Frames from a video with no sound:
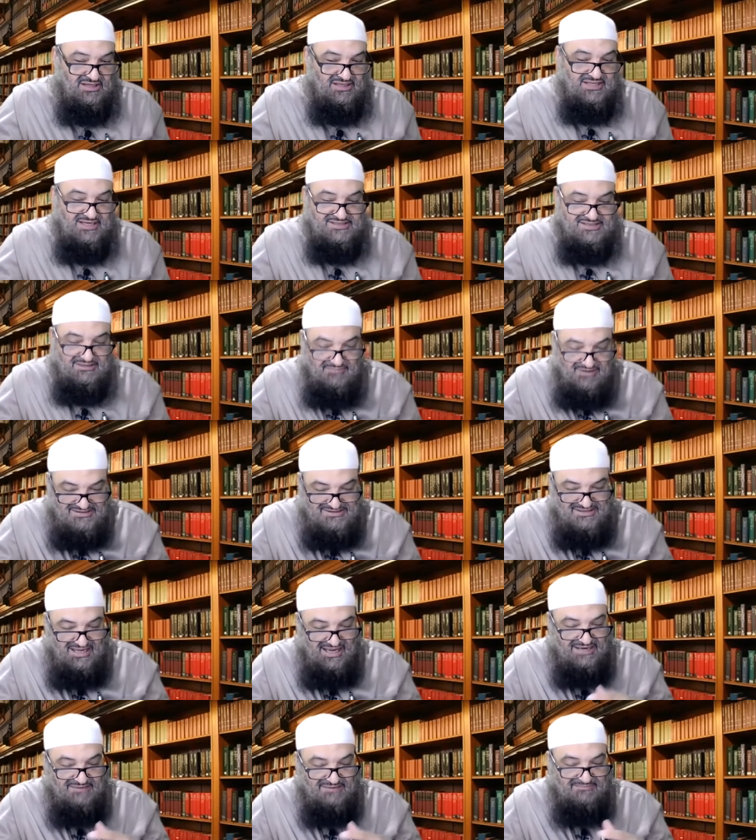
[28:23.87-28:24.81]
there's a
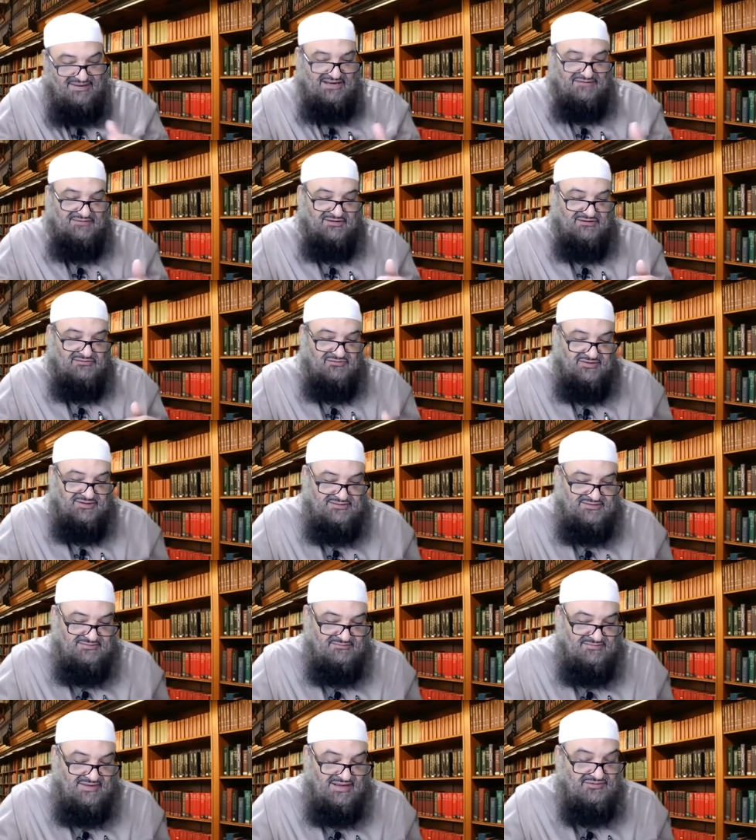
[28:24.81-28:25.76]
maslahat benefit for
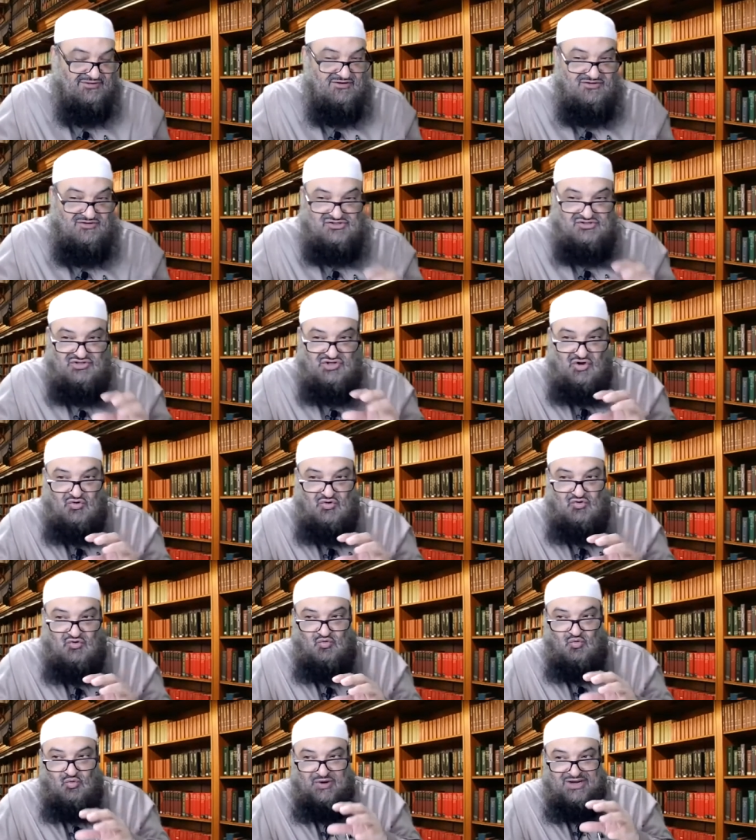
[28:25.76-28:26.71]
it, and there is
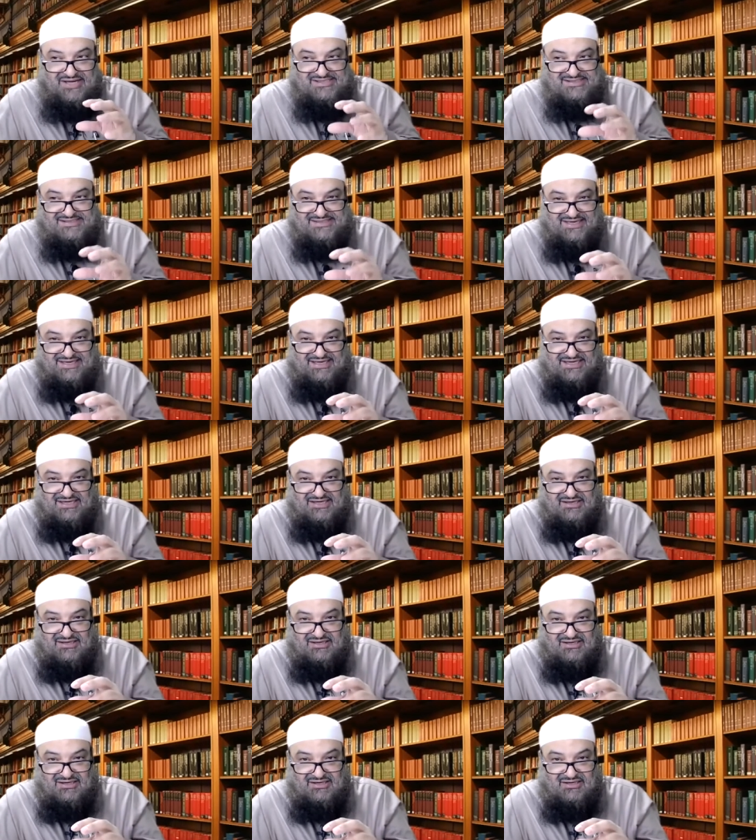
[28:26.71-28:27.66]
no wasting
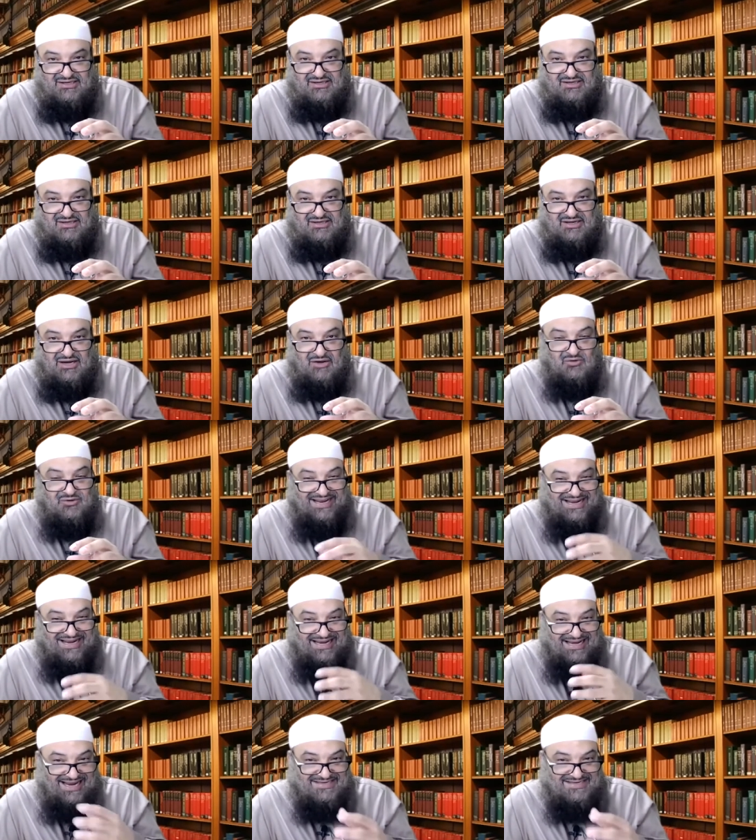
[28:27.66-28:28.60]
or
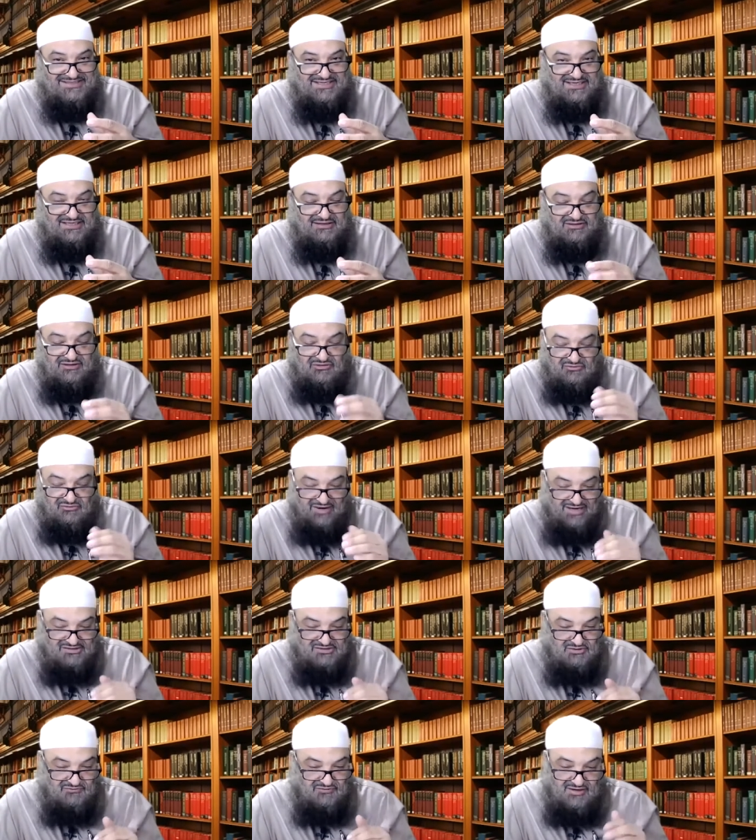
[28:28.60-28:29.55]
neglecting the
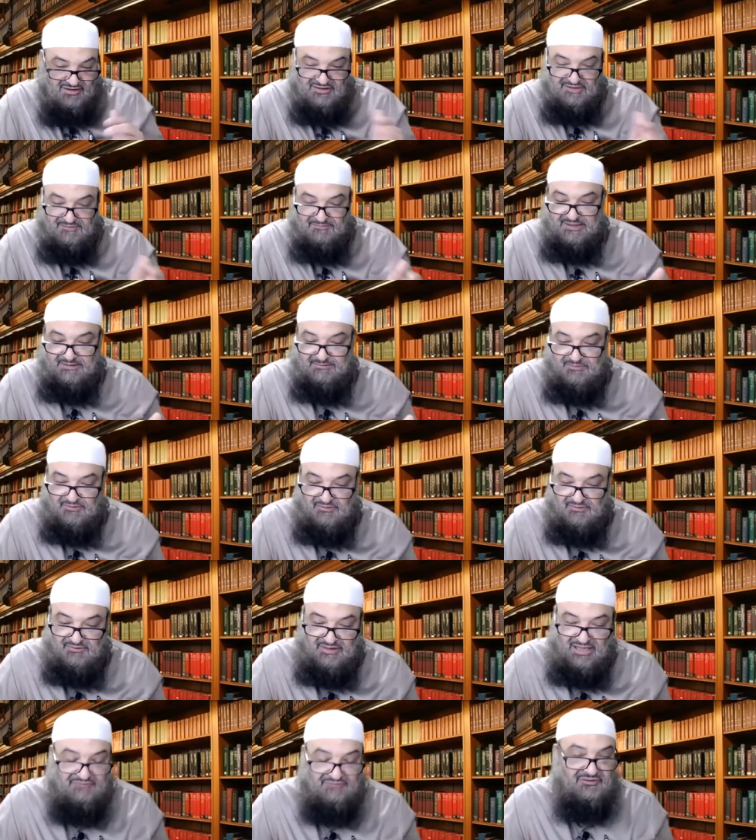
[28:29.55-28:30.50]
rights of other
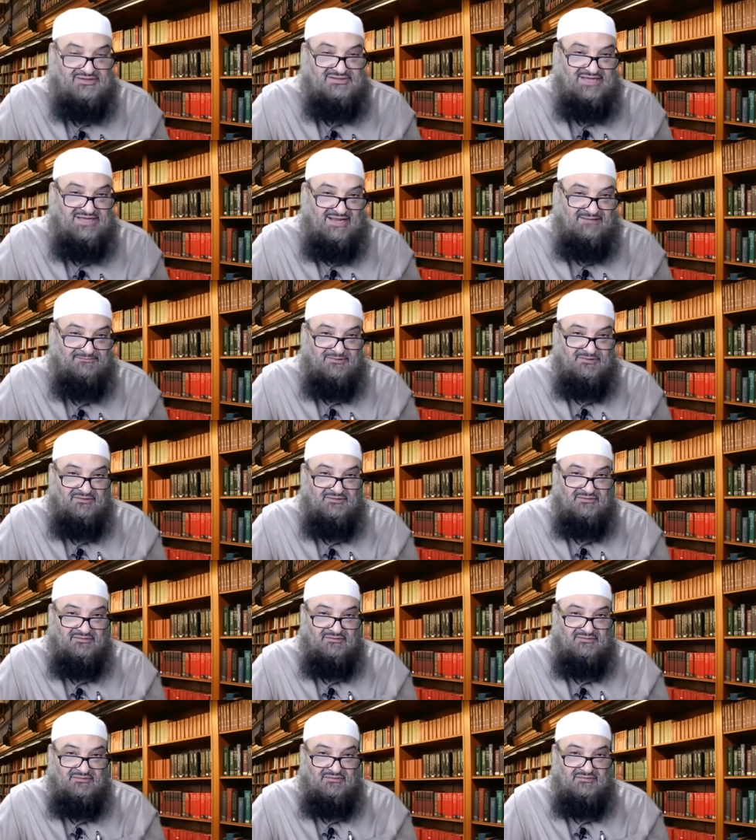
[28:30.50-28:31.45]
people. Like, for example,
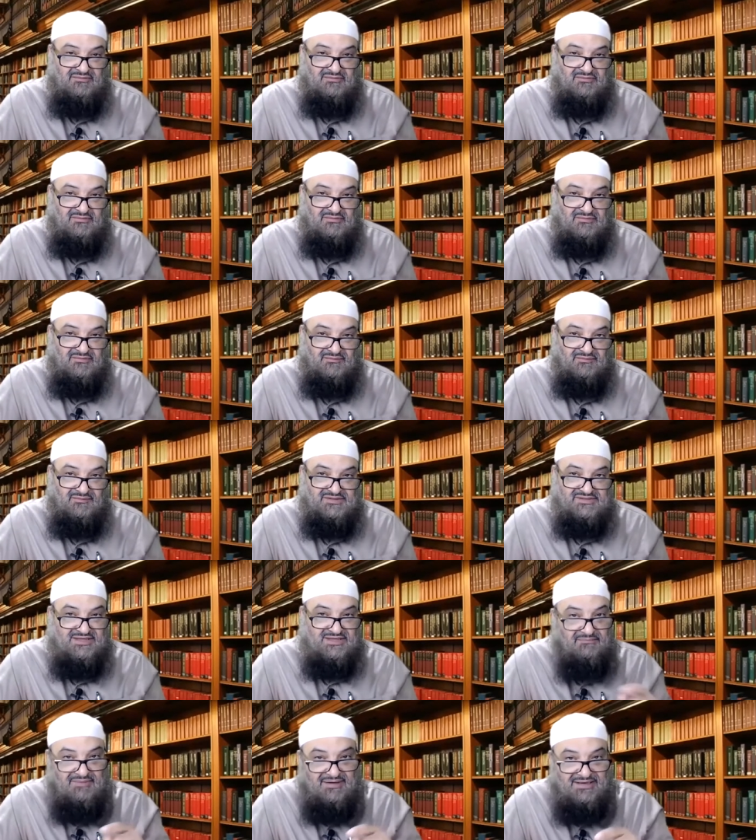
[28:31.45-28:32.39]

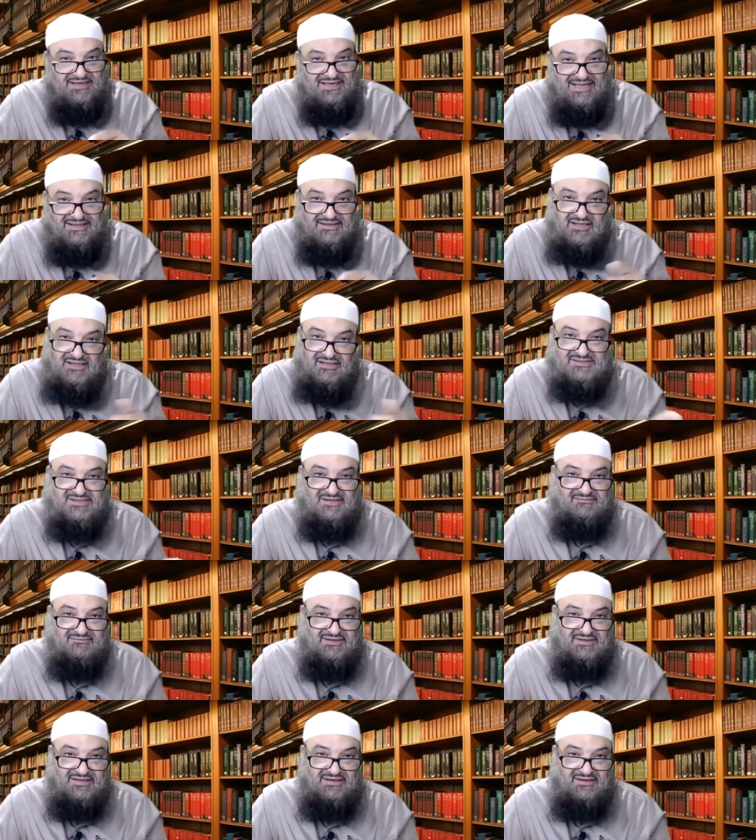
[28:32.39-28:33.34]
somebody had killed
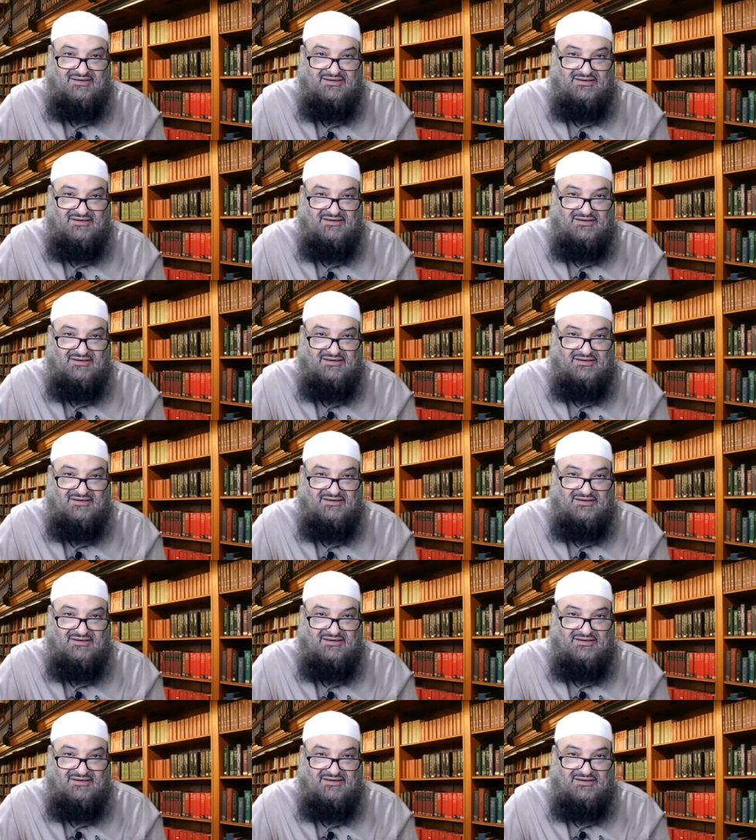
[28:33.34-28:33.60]
somebody,